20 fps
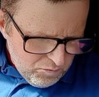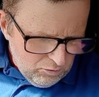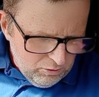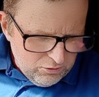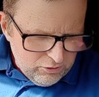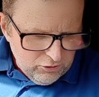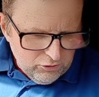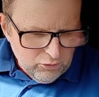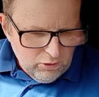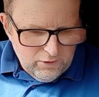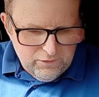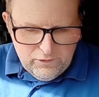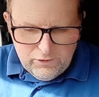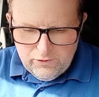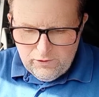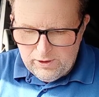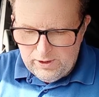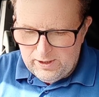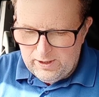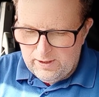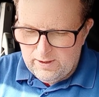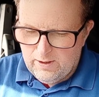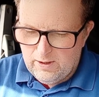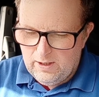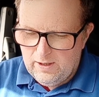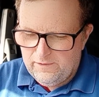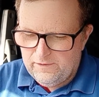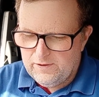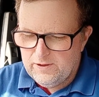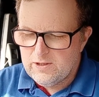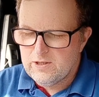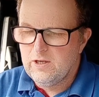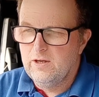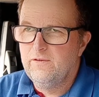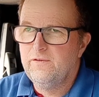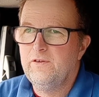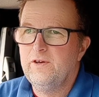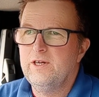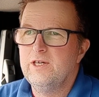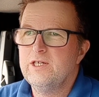Just right for drinking. I left it until I
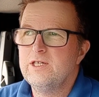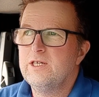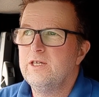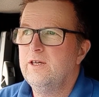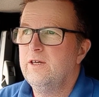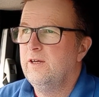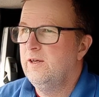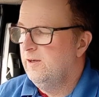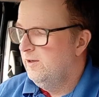finished.